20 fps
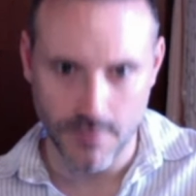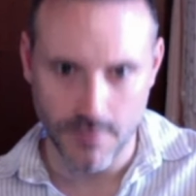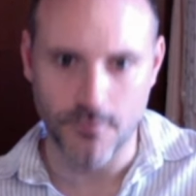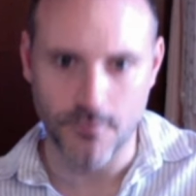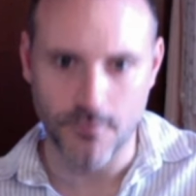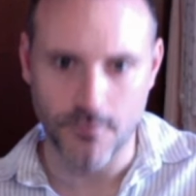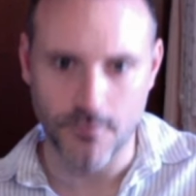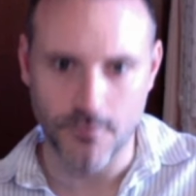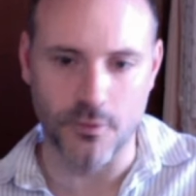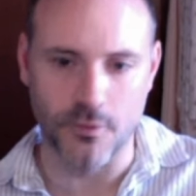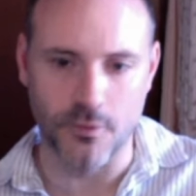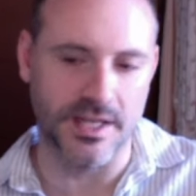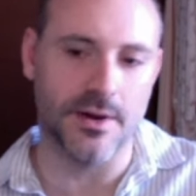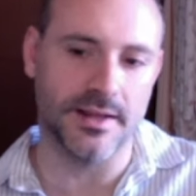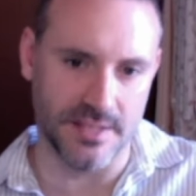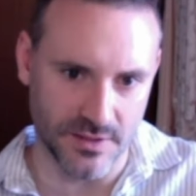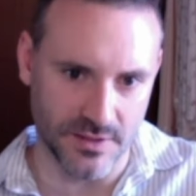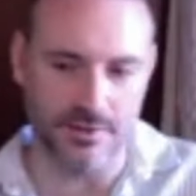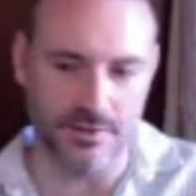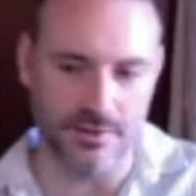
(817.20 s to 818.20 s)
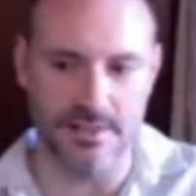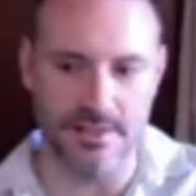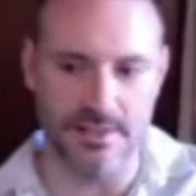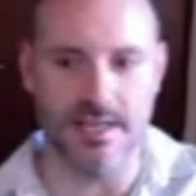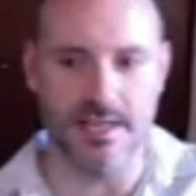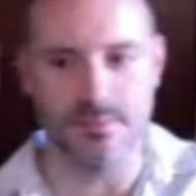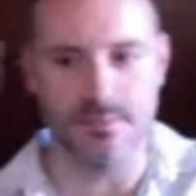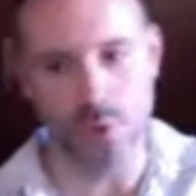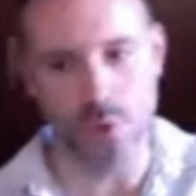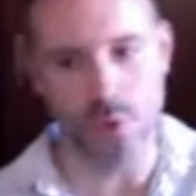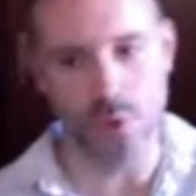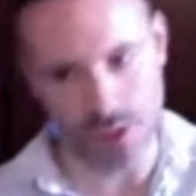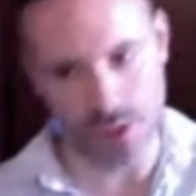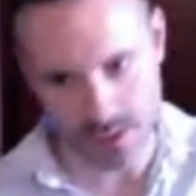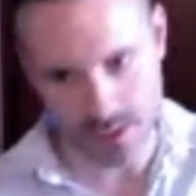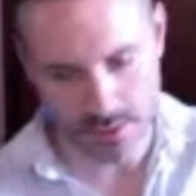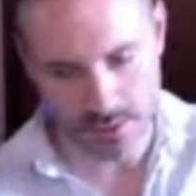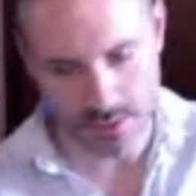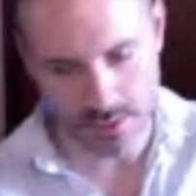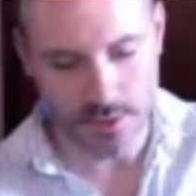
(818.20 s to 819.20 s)
But the physical
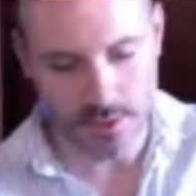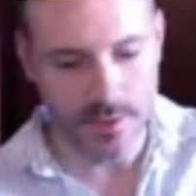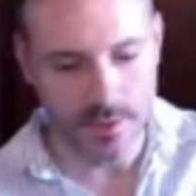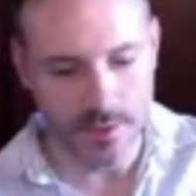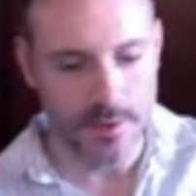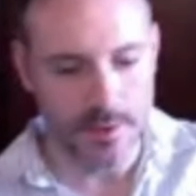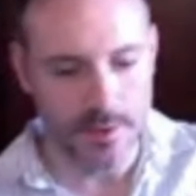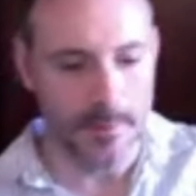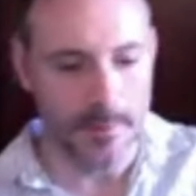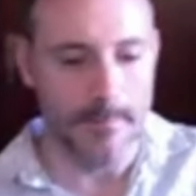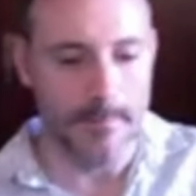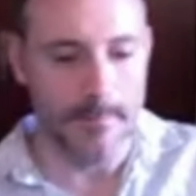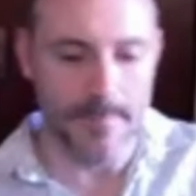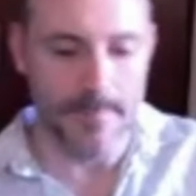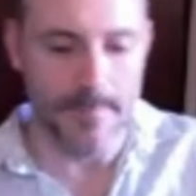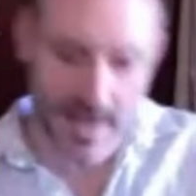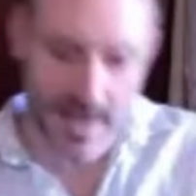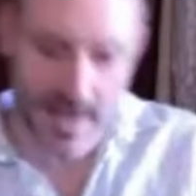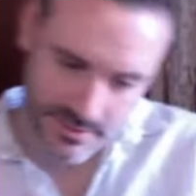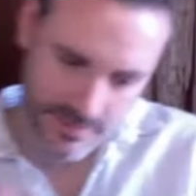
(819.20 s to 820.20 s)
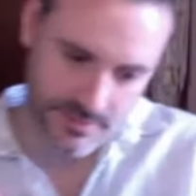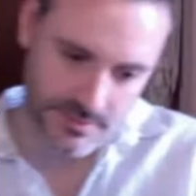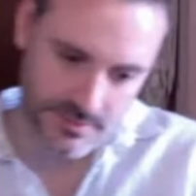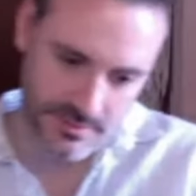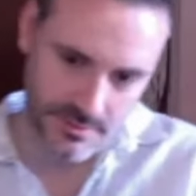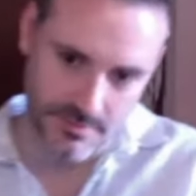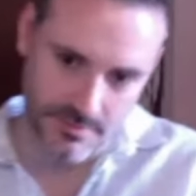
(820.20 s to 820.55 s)
characteristic has more chance. But